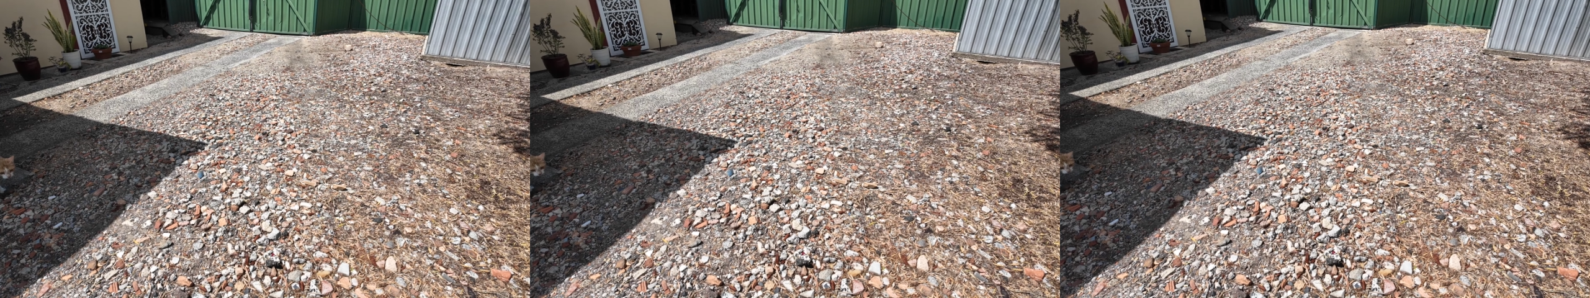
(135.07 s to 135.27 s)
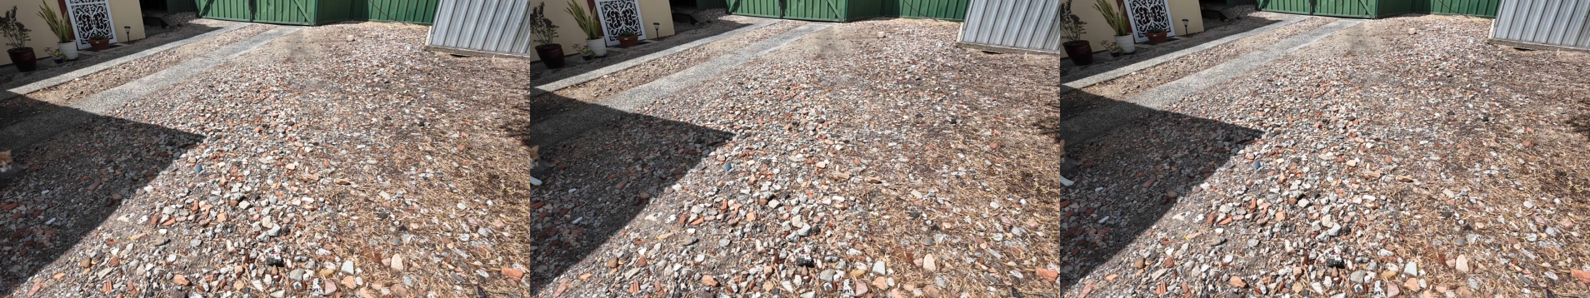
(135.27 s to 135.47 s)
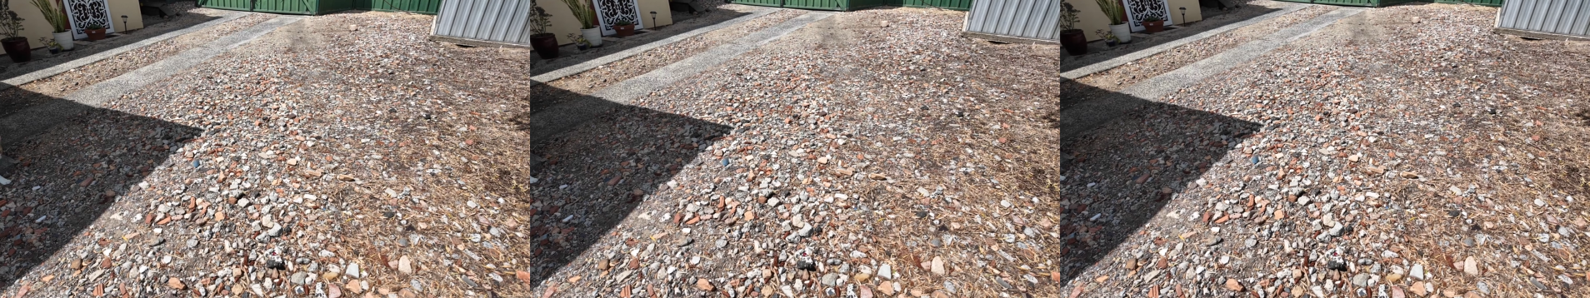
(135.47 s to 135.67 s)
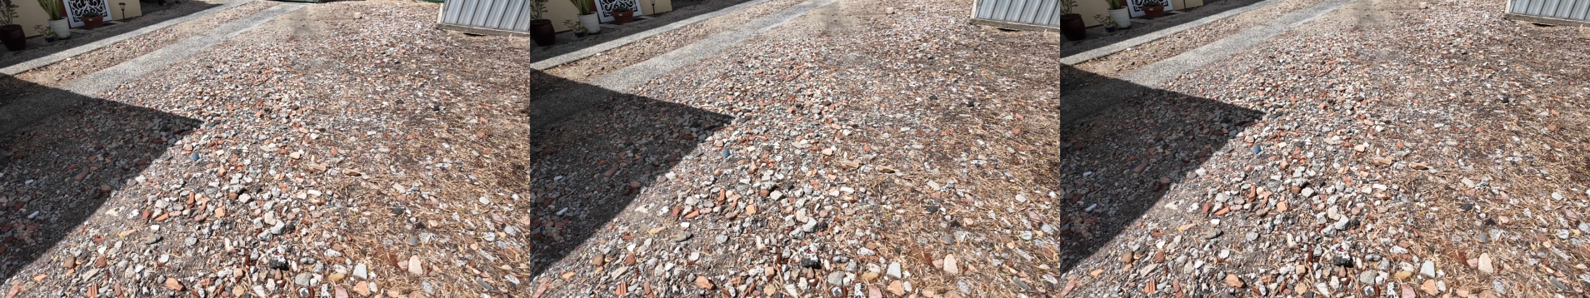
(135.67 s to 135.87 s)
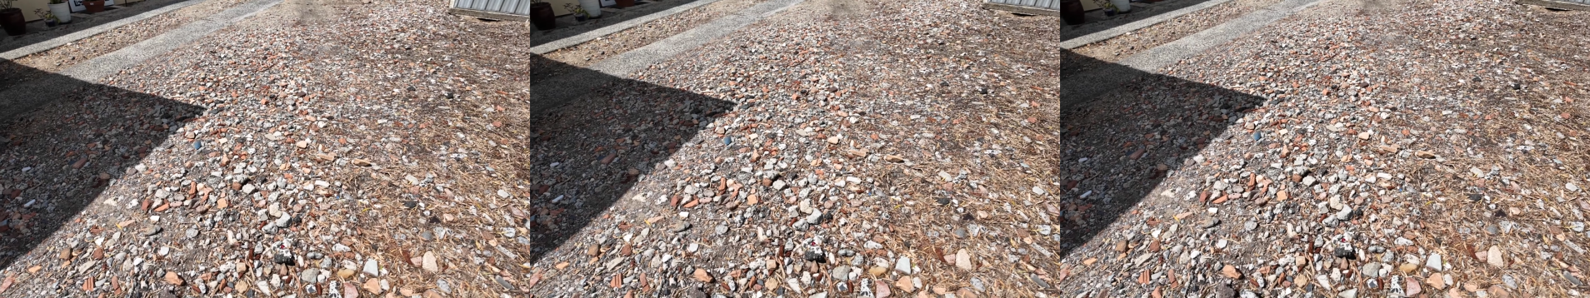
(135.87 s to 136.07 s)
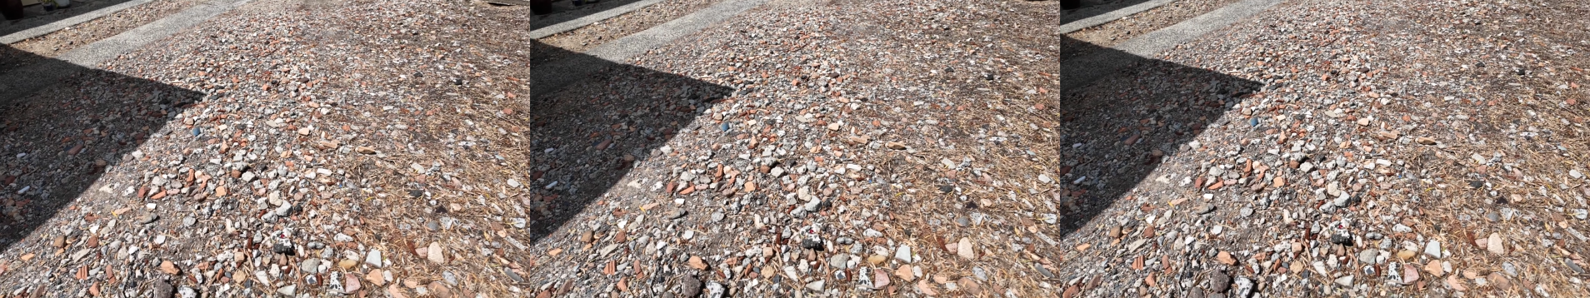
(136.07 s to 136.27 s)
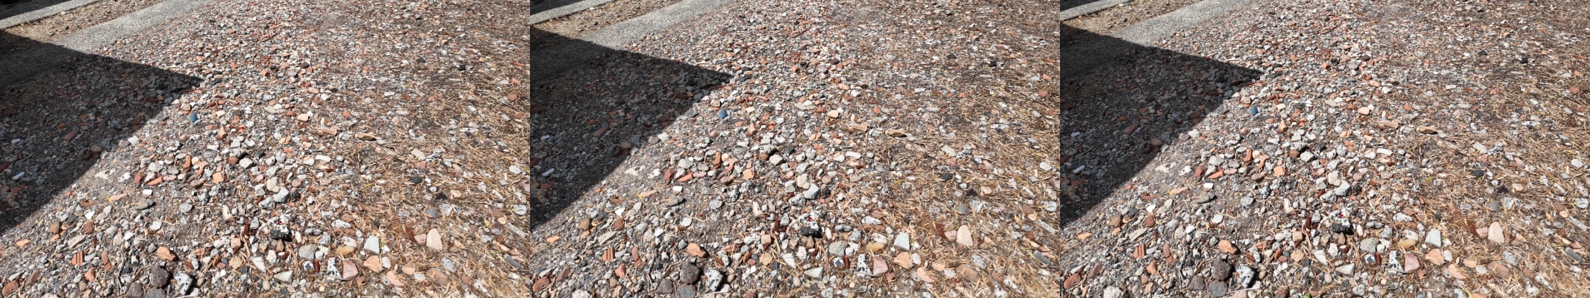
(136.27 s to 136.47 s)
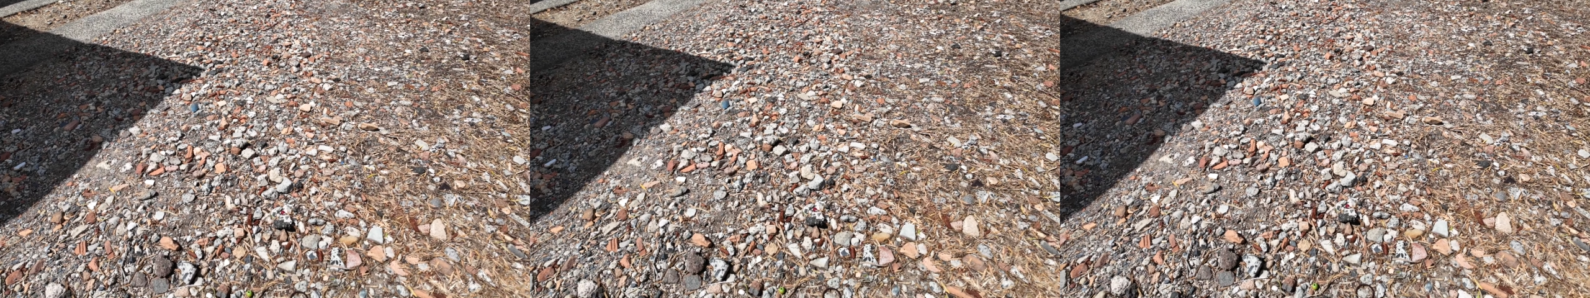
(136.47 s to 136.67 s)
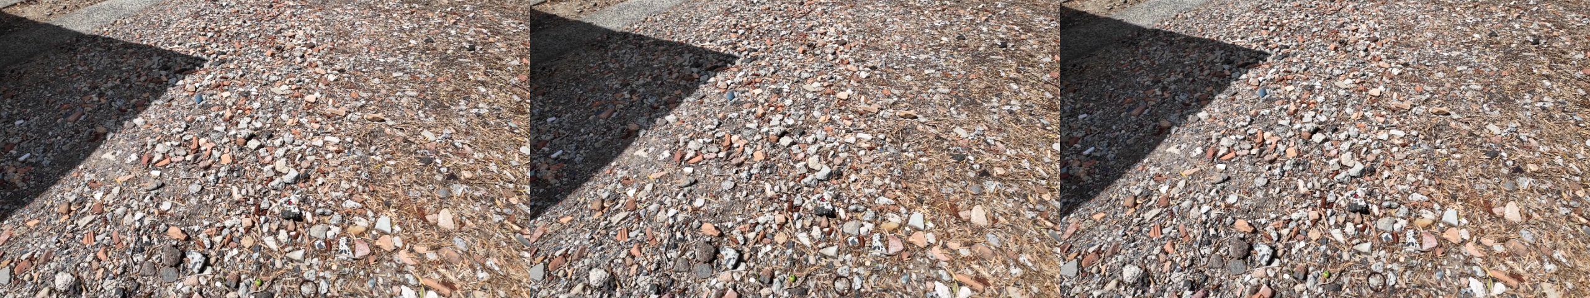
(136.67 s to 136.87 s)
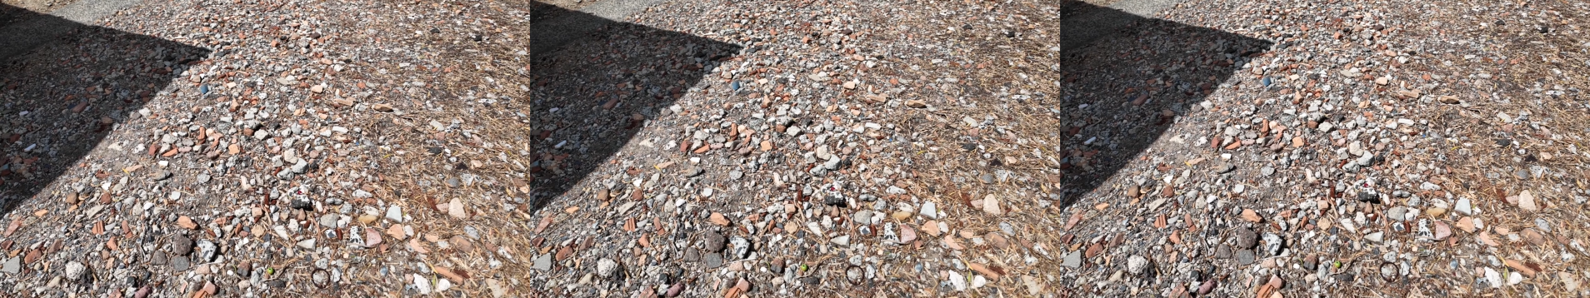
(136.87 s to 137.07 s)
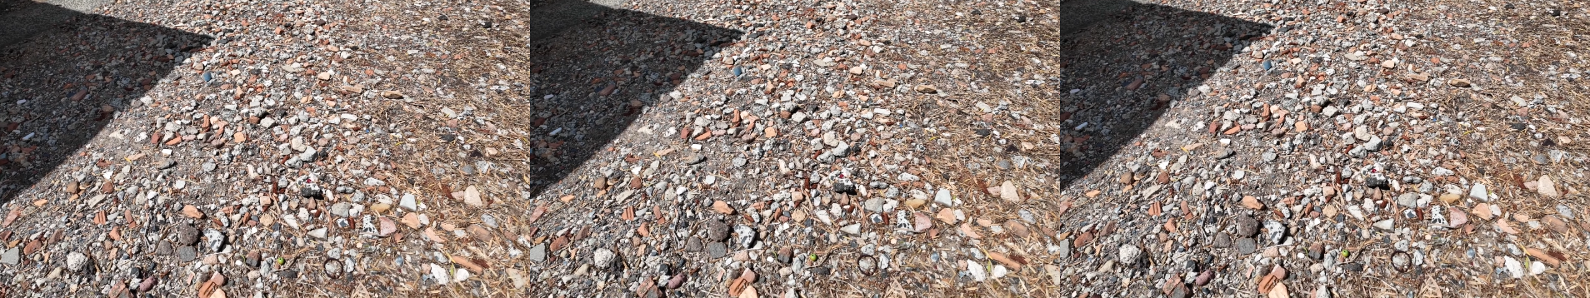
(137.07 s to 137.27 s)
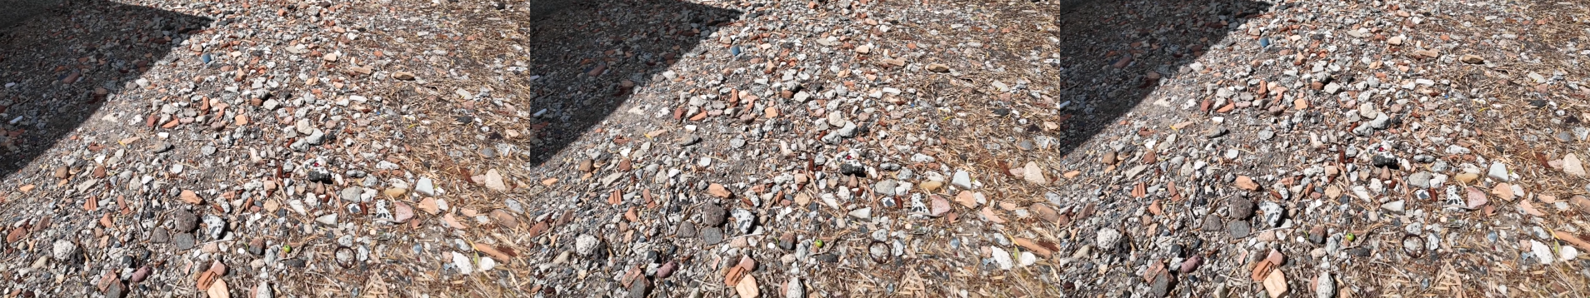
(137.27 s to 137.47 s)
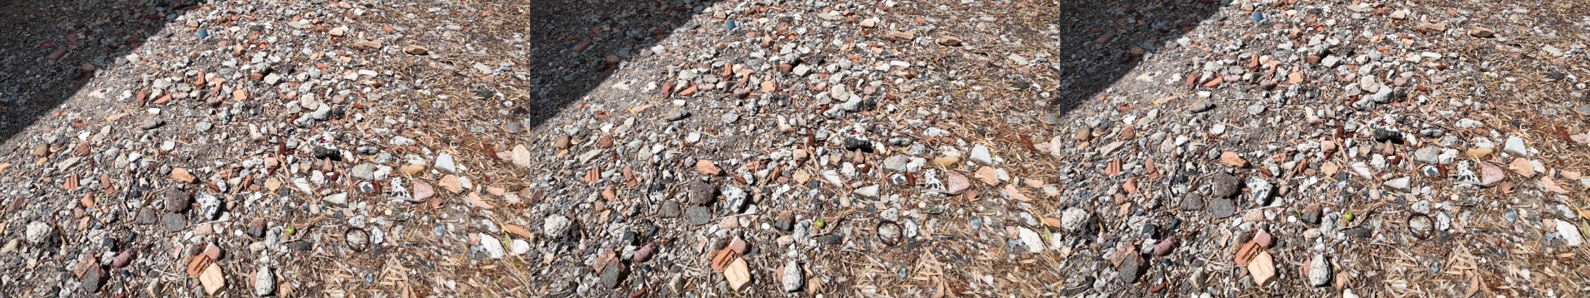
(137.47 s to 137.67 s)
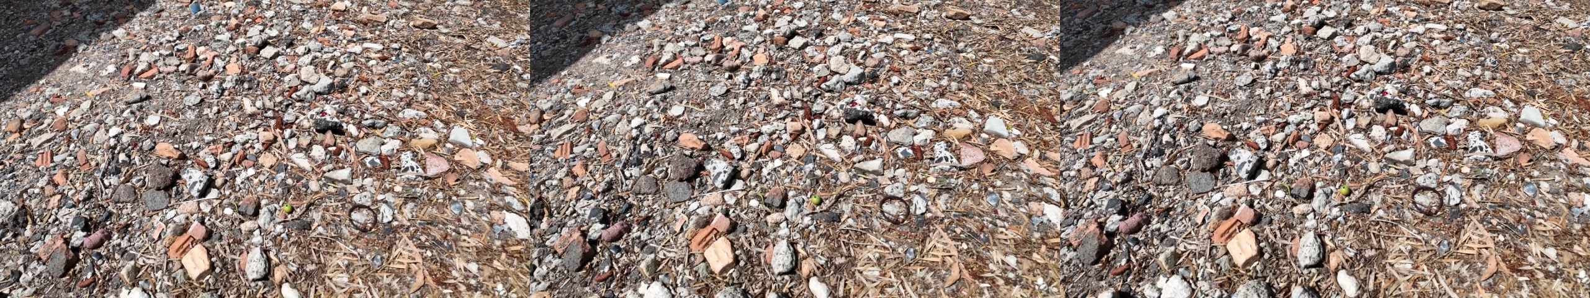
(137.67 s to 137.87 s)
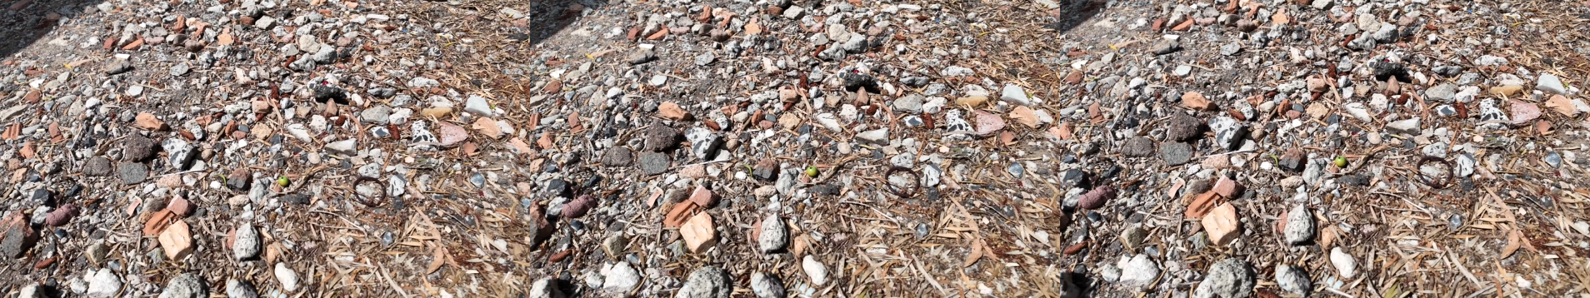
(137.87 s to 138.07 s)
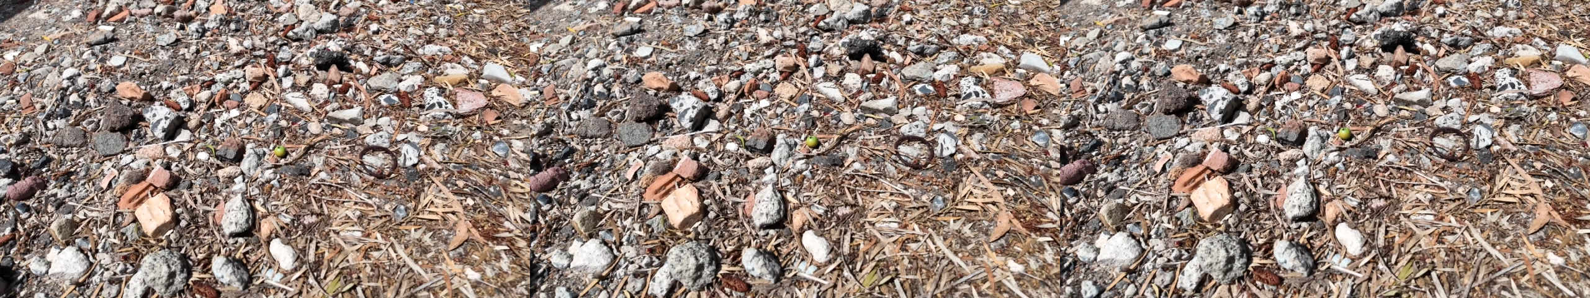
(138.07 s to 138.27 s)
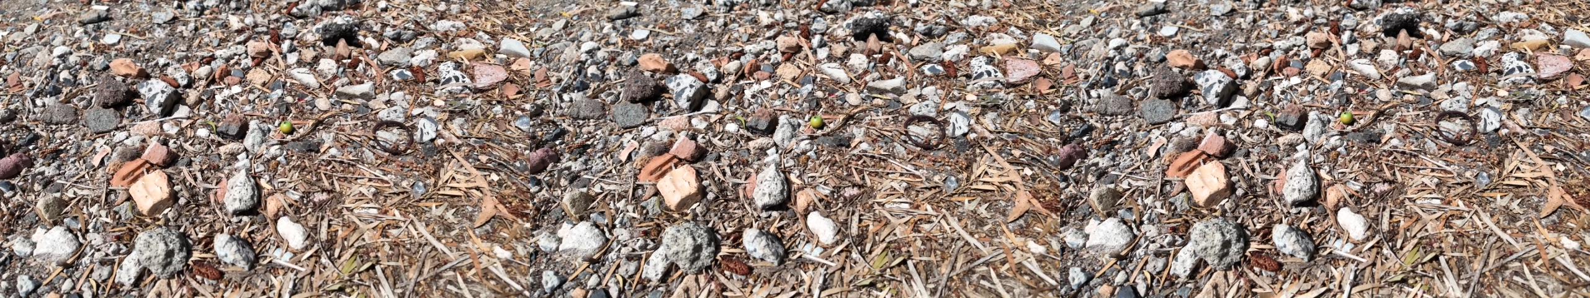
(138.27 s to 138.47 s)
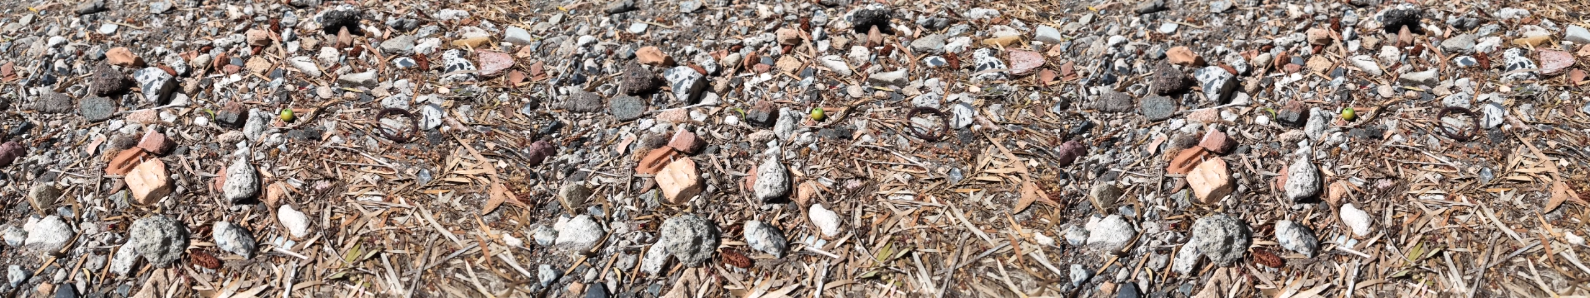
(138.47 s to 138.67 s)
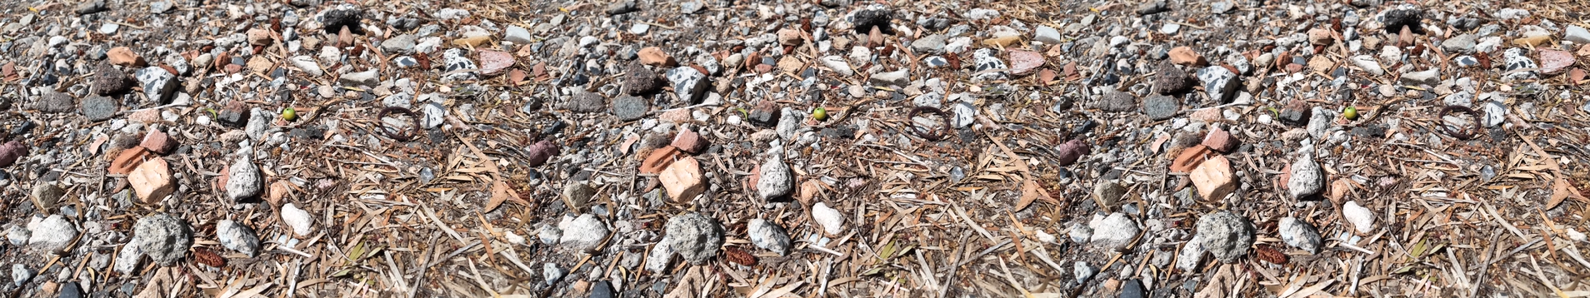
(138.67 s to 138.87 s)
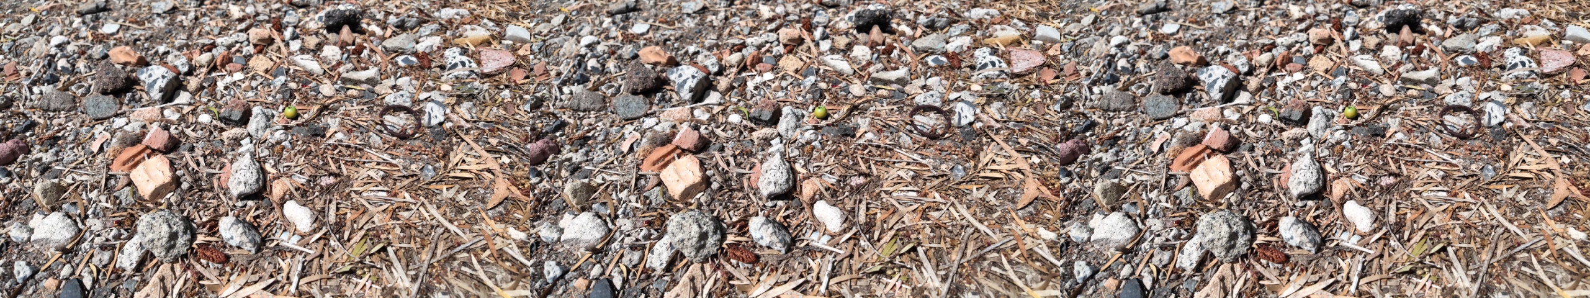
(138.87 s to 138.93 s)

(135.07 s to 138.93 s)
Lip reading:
(no speaker visible)